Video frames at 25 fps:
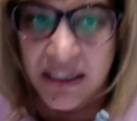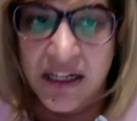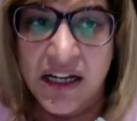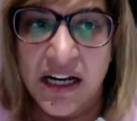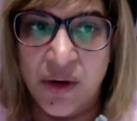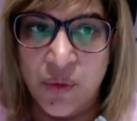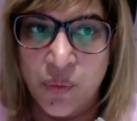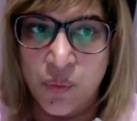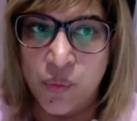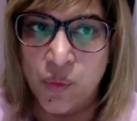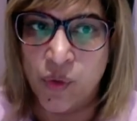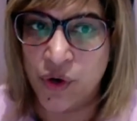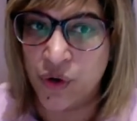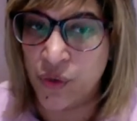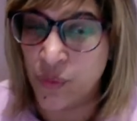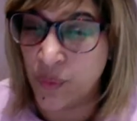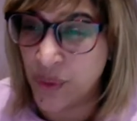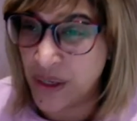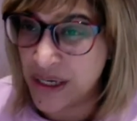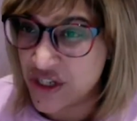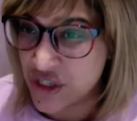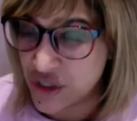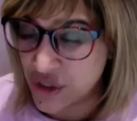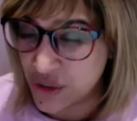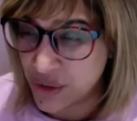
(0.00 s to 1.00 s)
what do I
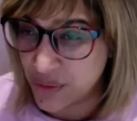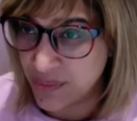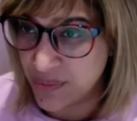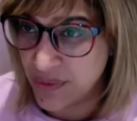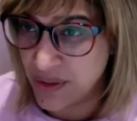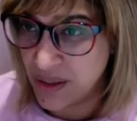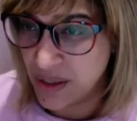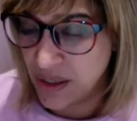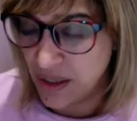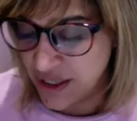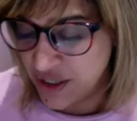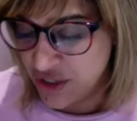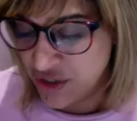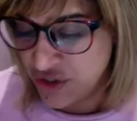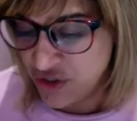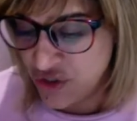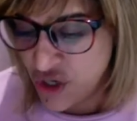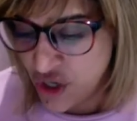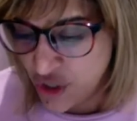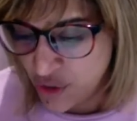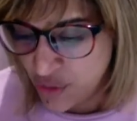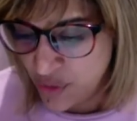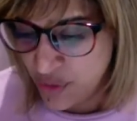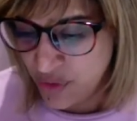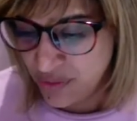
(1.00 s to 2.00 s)
do? I
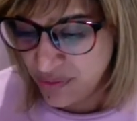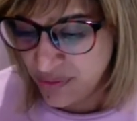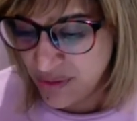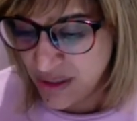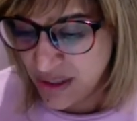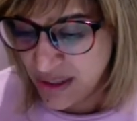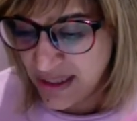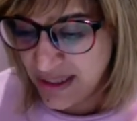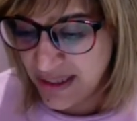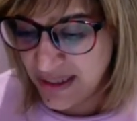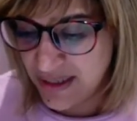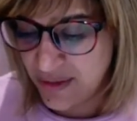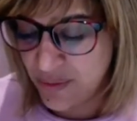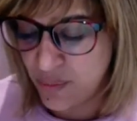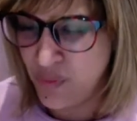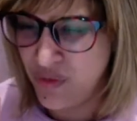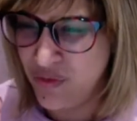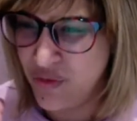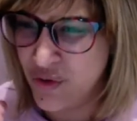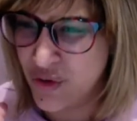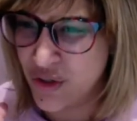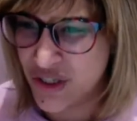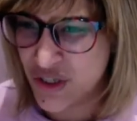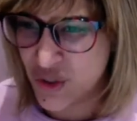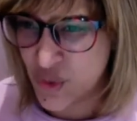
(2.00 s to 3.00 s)
know we've
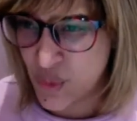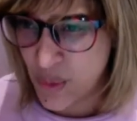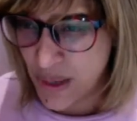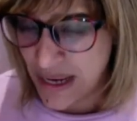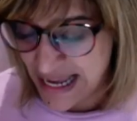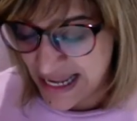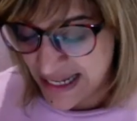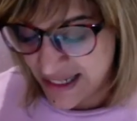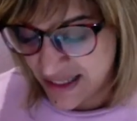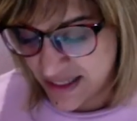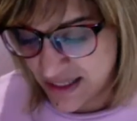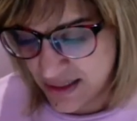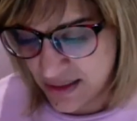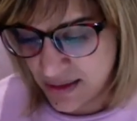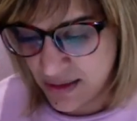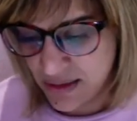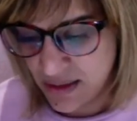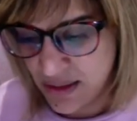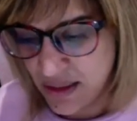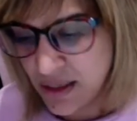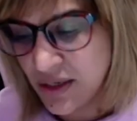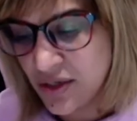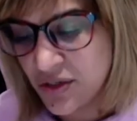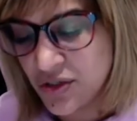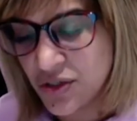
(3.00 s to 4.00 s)
got squareds.
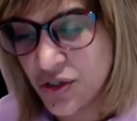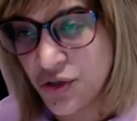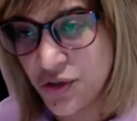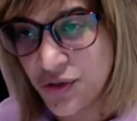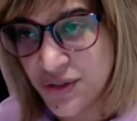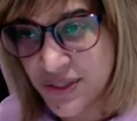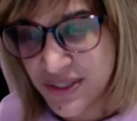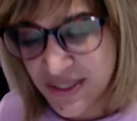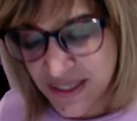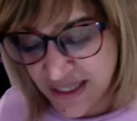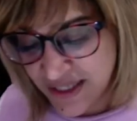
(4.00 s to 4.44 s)
So you see